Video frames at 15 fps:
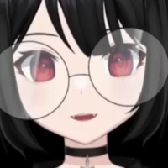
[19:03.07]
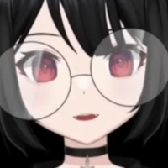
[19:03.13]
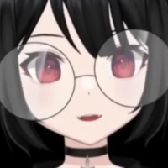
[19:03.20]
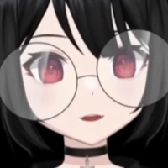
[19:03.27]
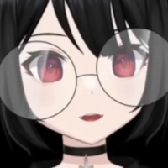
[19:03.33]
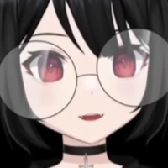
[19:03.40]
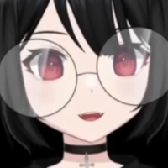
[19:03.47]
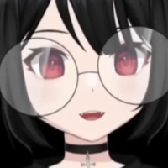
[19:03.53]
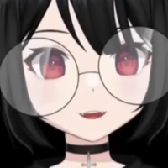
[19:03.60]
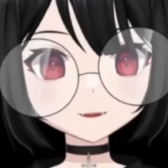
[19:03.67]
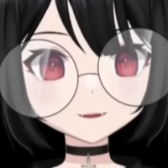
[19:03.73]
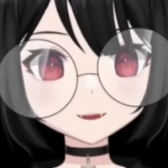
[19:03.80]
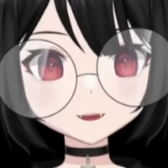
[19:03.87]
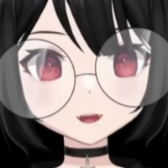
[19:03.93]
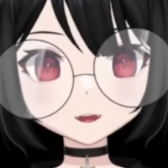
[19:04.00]
good
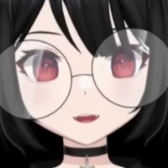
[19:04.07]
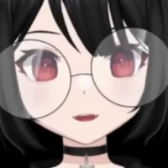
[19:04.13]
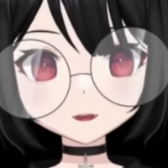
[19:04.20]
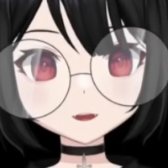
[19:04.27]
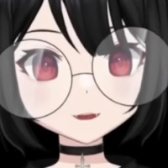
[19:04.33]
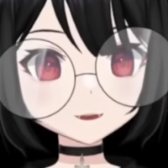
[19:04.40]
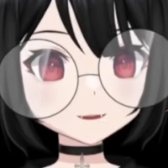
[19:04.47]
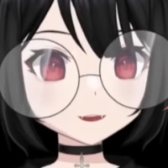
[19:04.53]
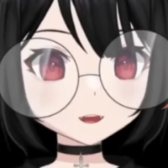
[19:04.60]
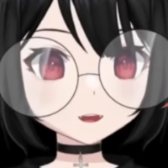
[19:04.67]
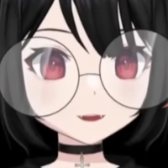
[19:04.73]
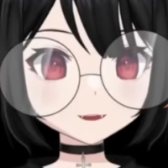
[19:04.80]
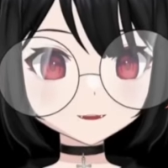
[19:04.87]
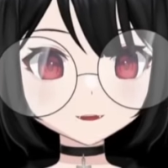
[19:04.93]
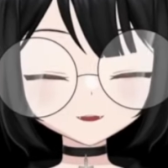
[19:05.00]
content, make good
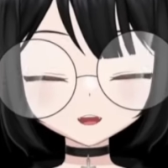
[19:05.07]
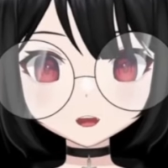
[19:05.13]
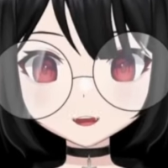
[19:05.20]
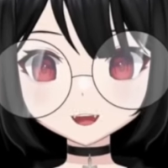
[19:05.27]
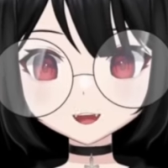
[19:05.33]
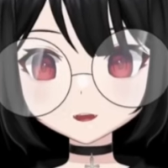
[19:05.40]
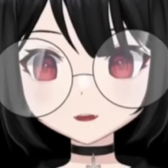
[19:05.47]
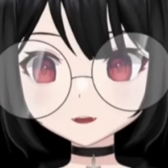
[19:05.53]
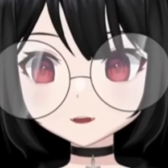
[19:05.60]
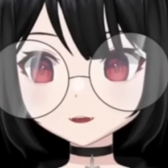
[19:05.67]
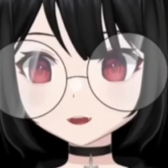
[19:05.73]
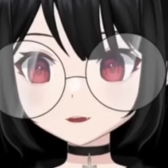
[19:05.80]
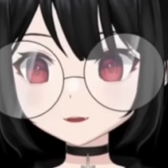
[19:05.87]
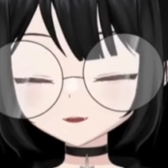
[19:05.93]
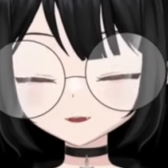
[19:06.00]
decisions, and their management does
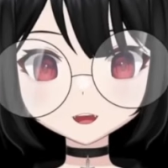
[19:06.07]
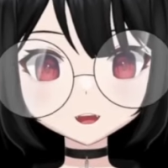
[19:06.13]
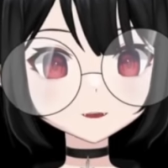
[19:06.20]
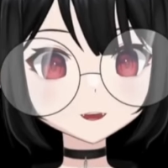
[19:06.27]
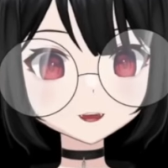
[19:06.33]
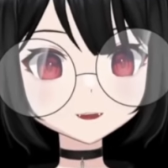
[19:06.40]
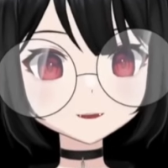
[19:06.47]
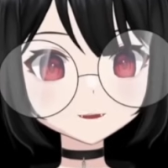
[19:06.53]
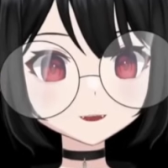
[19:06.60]
the right things.